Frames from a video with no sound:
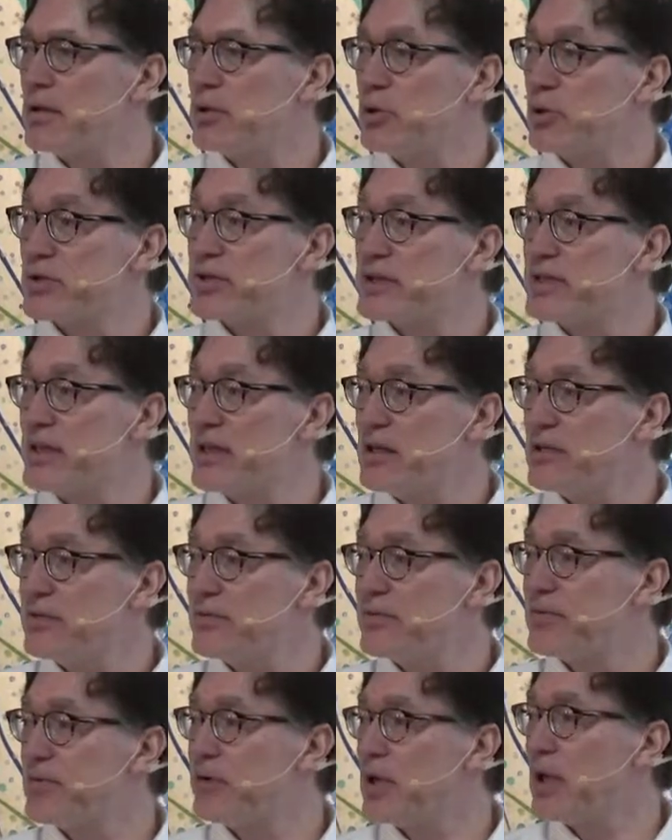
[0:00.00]
yourself,
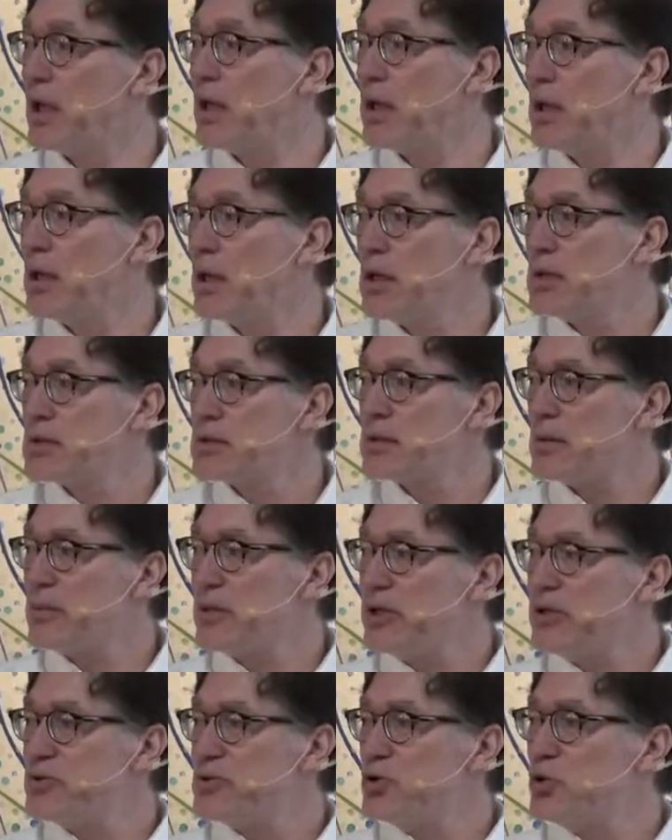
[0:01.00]

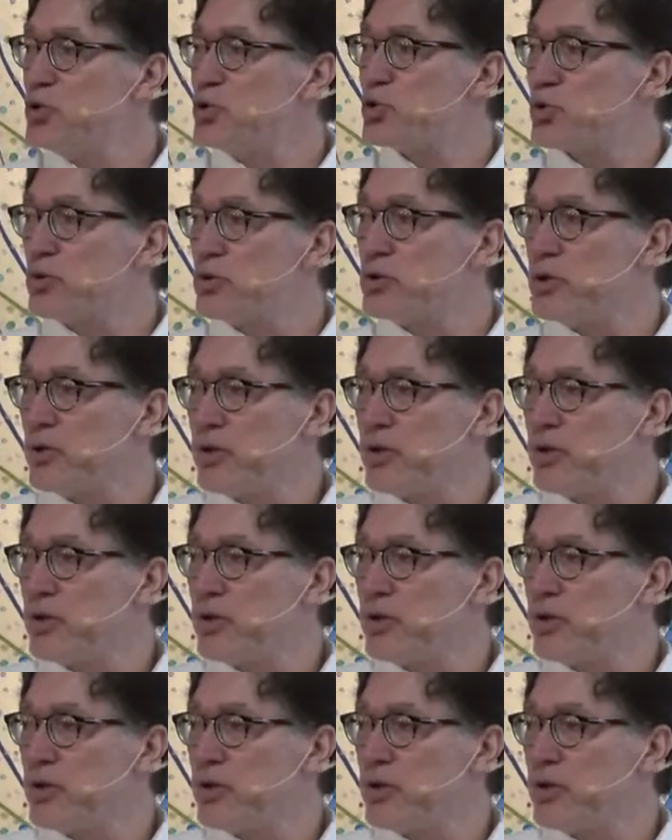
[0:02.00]
somebody who's neutral,